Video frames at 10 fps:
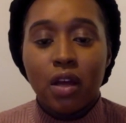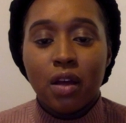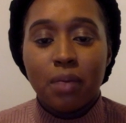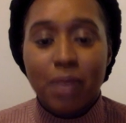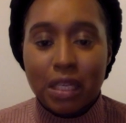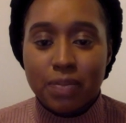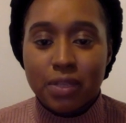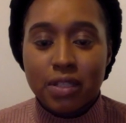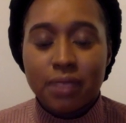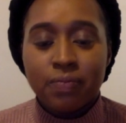
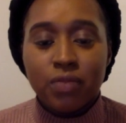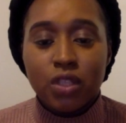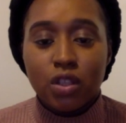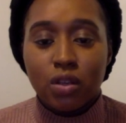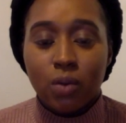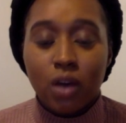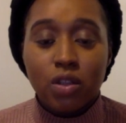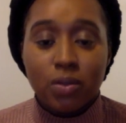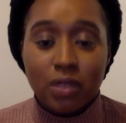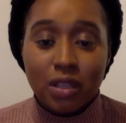placement, so you are
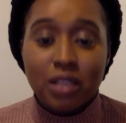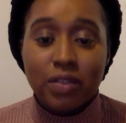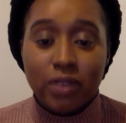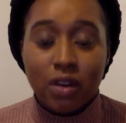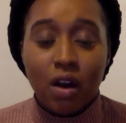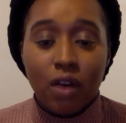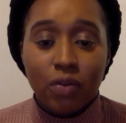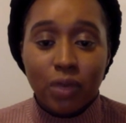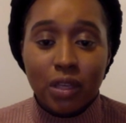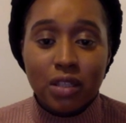doing 37.5
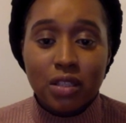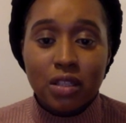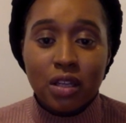weeks.